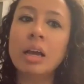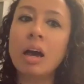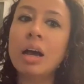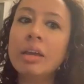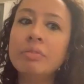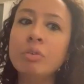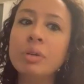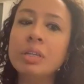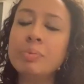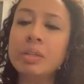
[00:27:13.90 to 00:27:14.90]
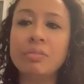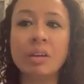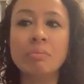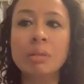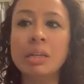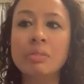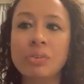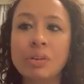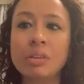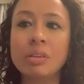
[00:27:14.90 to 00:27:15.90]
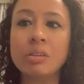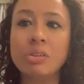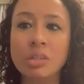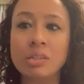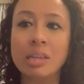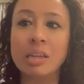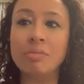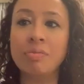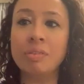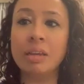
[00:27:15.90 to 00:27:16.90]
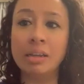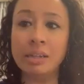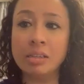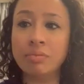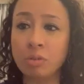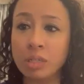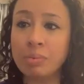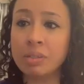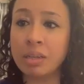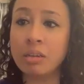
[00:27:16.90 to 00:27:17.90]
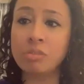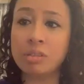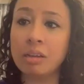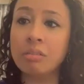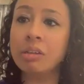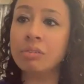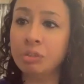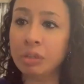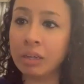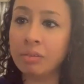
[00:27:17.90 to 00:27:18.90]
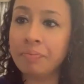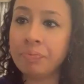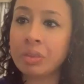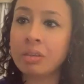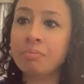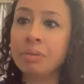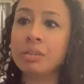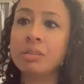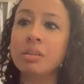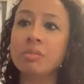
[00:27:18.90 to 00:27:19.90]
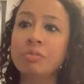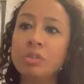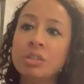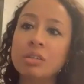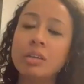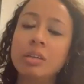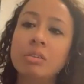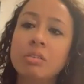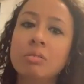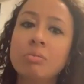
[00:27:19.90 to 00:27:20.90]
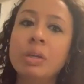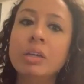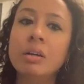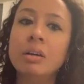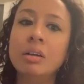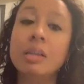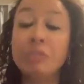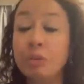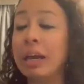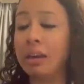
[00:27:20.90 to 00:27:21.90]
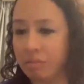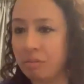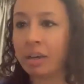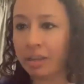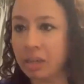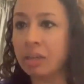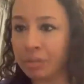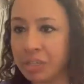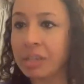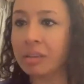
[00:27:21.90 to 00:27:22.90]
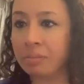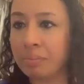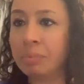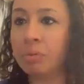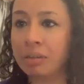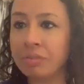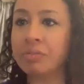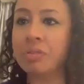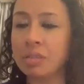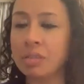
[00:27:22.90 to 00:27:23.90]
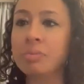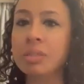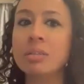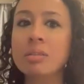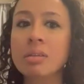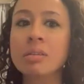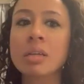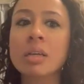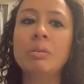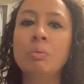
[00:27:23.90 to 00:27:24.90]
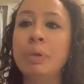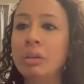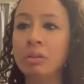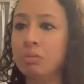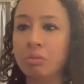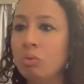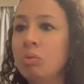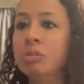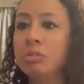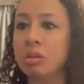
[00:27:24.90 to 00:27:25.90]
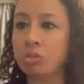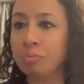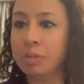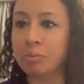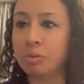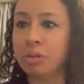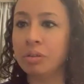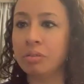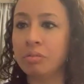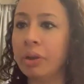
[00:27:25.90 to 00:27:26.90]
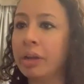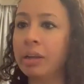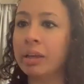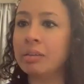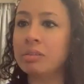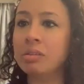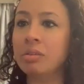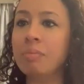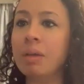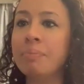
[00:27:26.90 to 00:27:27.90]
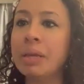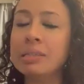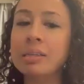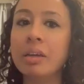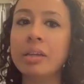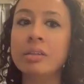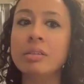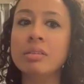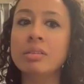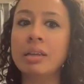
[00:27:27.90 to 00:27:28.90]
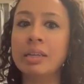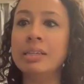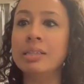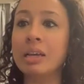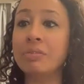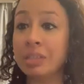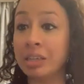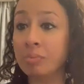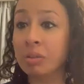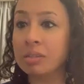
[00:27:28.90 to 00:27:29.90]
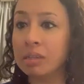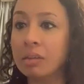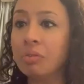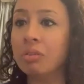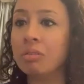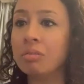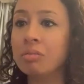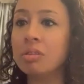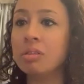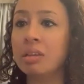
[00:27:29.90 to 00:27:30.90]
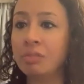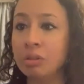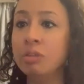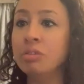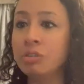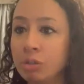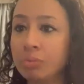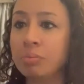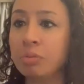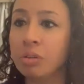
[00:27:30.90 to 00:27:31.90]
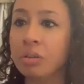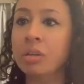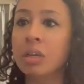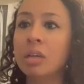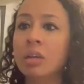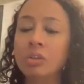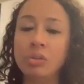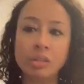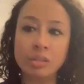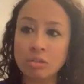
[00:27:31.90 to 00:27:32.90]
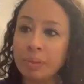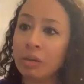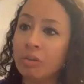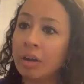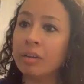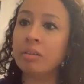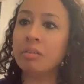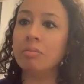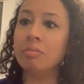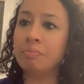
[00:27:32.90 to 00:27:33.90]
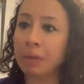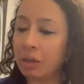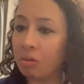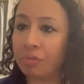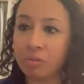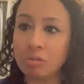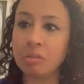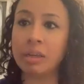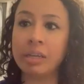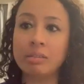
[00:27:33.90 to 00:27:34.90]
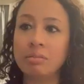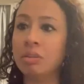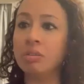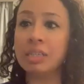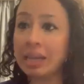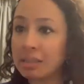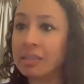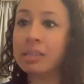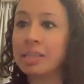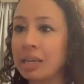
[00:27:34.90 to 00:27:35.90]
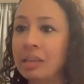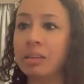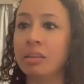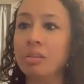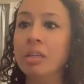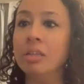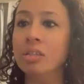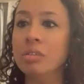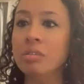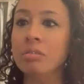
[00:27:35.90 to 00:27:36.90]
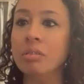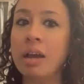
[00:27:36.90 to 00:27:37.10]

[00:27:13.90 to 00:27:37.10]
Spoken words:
I've always been a firm believer in that you should save at least 40% of your salary if you can, because unfortunately, we are, if you can, right? Like, I appreciate that people have different circumstances. We could all lose our jobs tomorrow, right? Like, so my baseline is at least have 6 months to live on, so that if you lose your job tomorrow, you can still pay your rent, pay off your taxes, anything that you need to do.